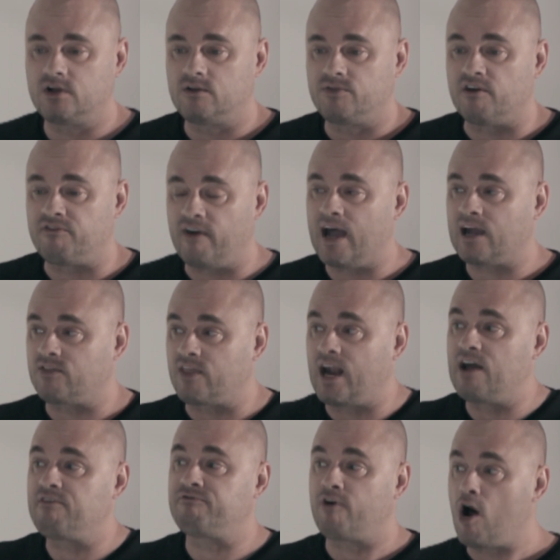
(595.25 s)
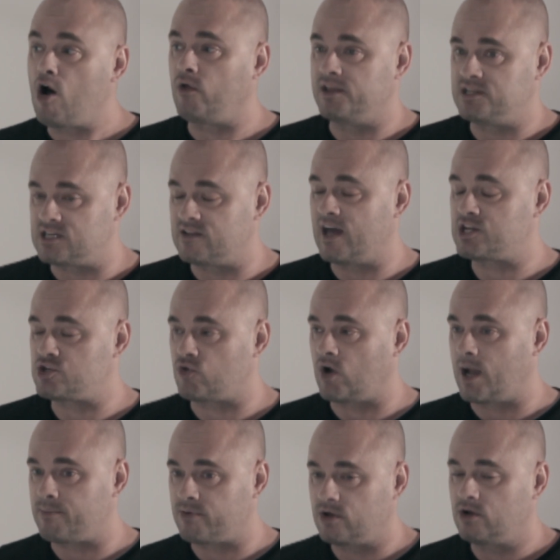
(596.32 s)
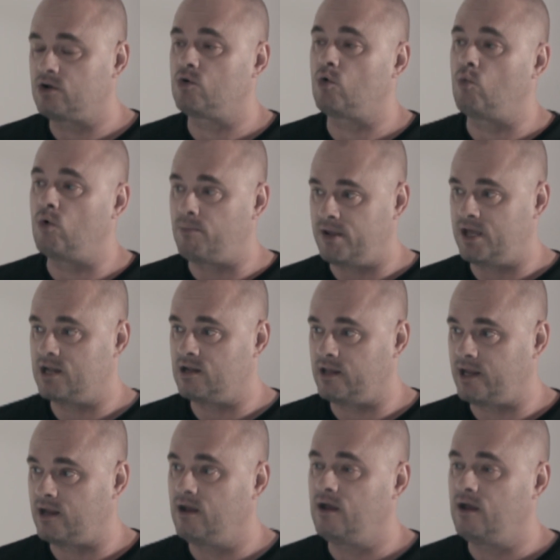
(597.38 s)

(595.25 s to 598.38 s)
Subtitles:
the fact that I fall into that trap repeatedly.